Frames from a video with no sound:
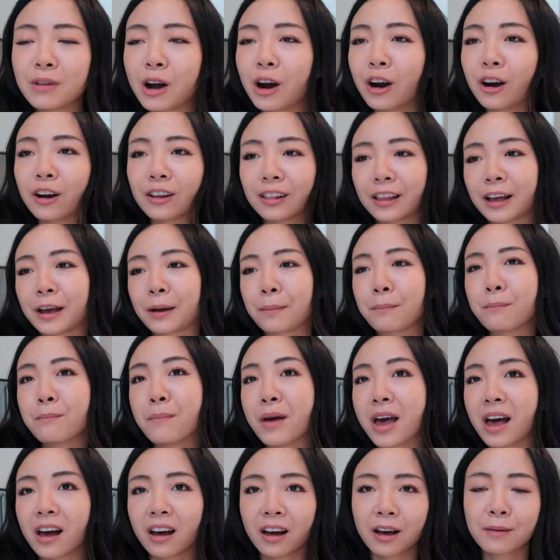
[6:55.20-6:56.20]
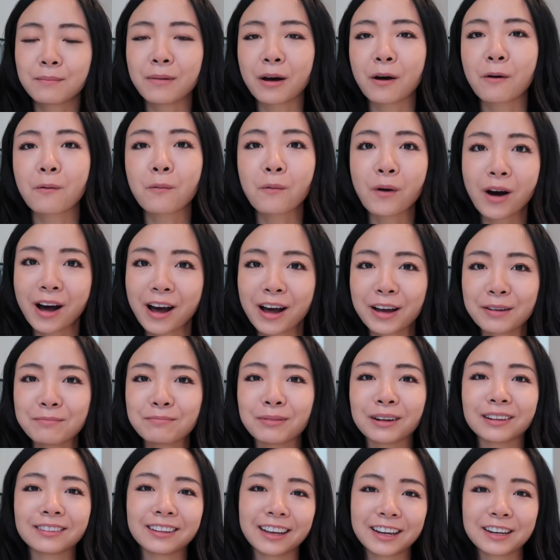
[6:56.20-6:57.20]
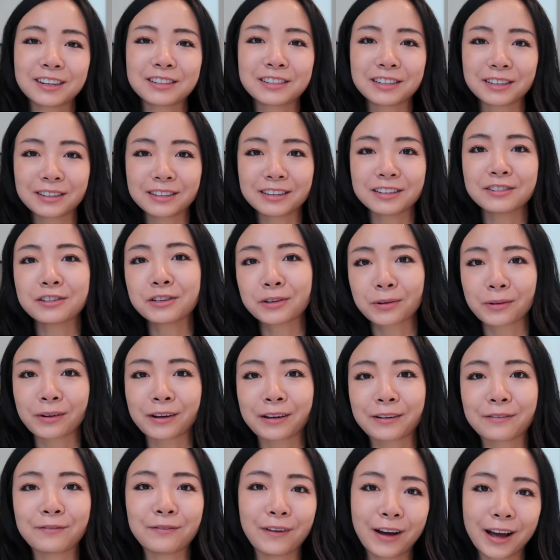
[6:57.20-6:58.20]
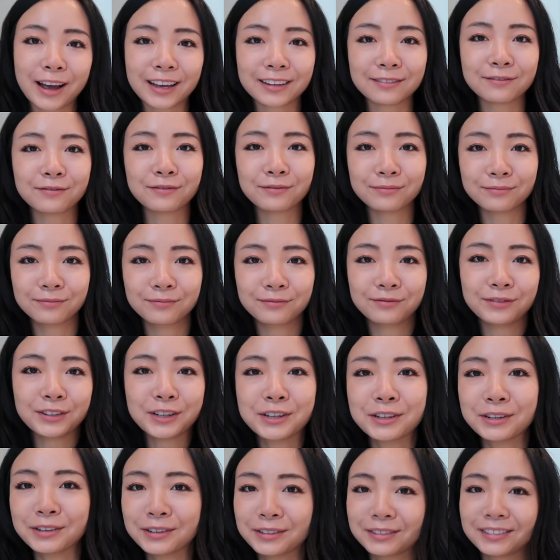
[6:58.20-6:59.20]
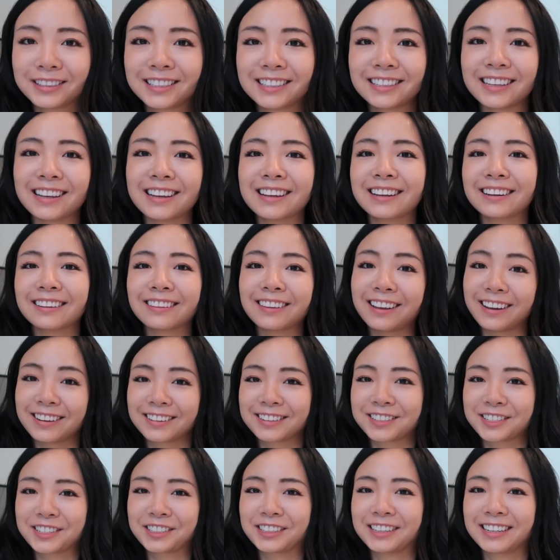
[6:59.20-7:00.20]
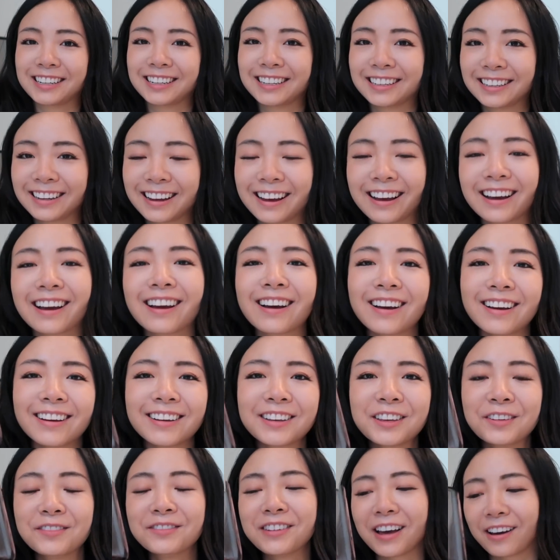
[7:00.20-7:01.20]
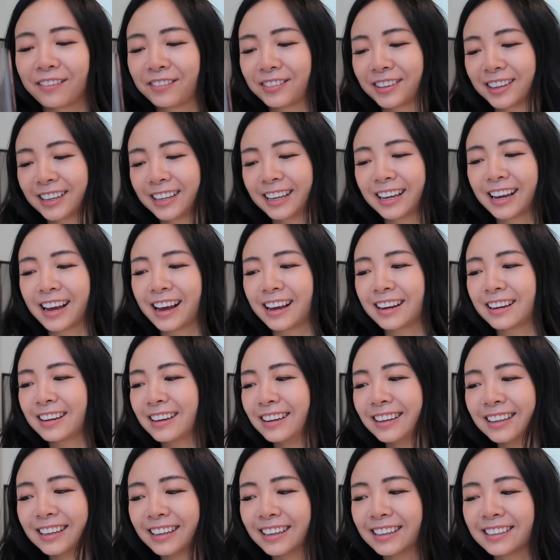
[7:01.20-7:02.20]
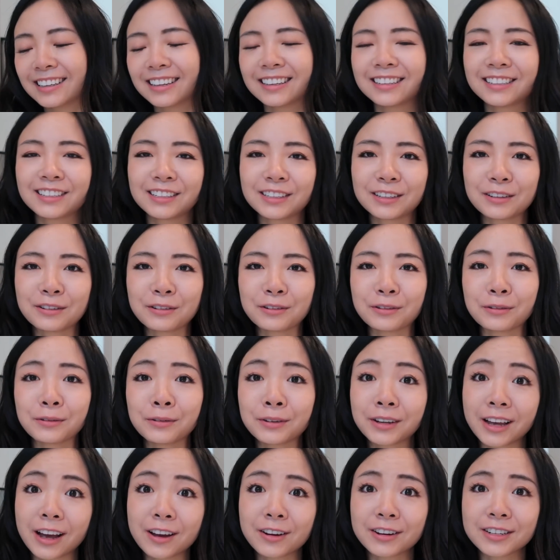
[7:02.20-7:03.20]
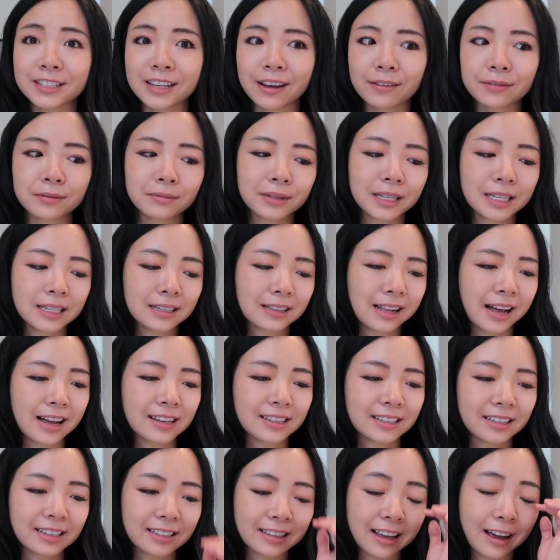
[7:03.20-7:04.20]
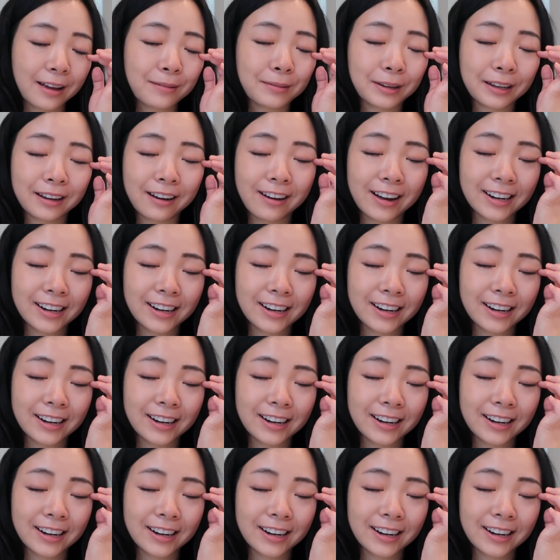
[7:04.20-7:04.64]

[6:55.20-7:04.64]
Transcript: are like meh about wine but like to enjoy fine foods in luxury, you definitely need to get yourself some of these glasses. I mean,